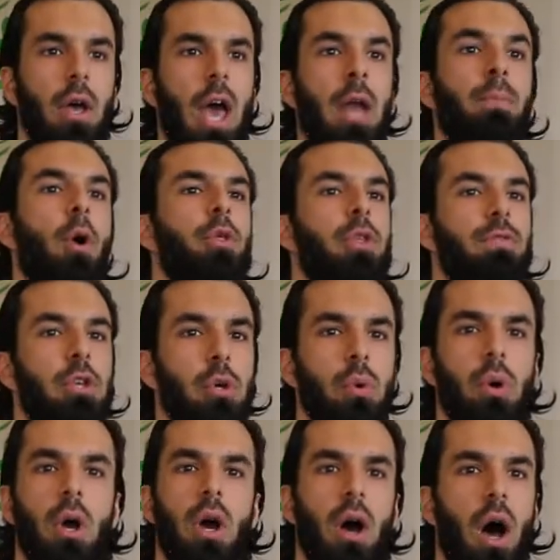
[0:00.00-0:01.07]
and both of you
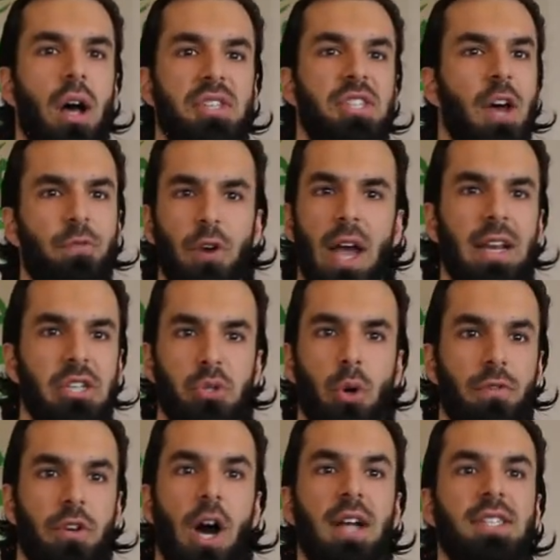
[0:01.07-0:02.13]
uh, suffer any sort
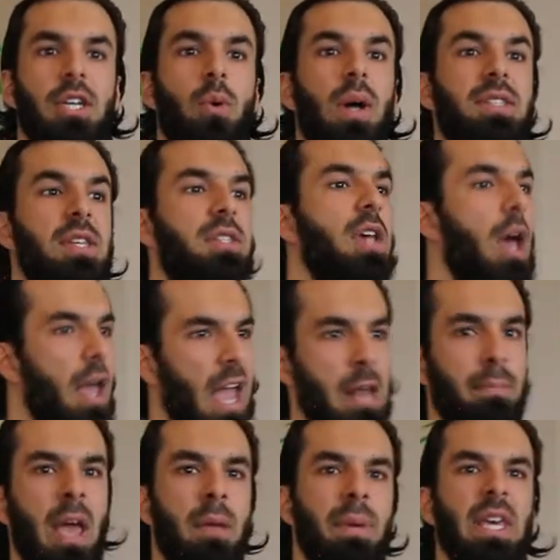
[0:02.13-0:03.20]
of consequences, it
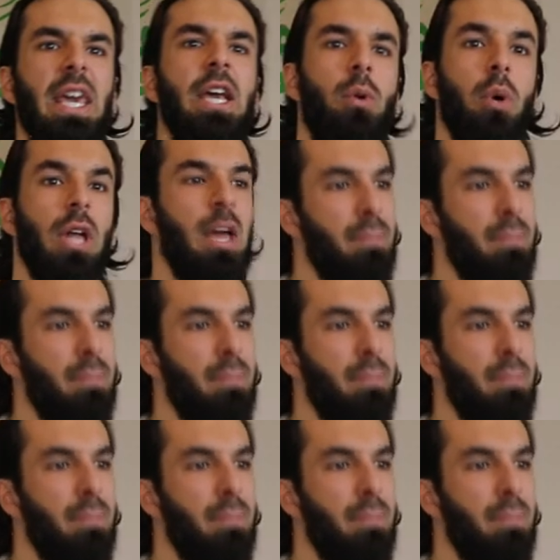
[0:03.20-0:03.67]
may be equal.